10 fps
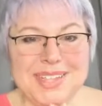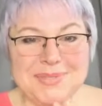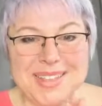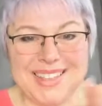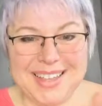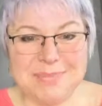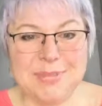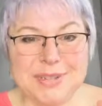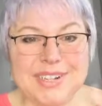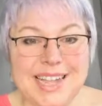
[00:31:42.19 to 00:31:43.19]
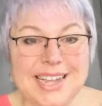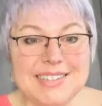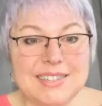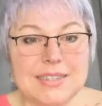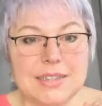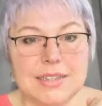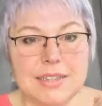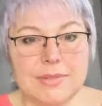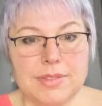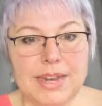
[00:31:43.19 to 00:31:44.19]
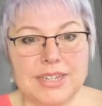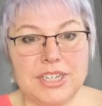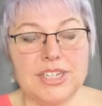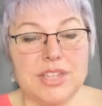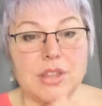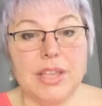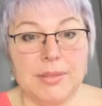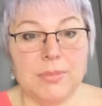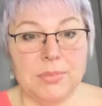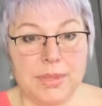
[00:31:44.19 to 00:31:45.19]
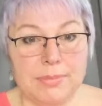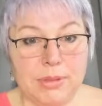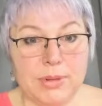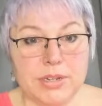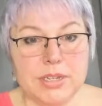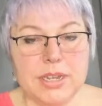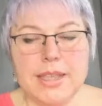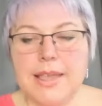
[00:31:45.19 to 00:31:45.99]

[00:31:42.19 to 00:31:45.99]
That's why the late bloomers class that I teach is called late bloomers.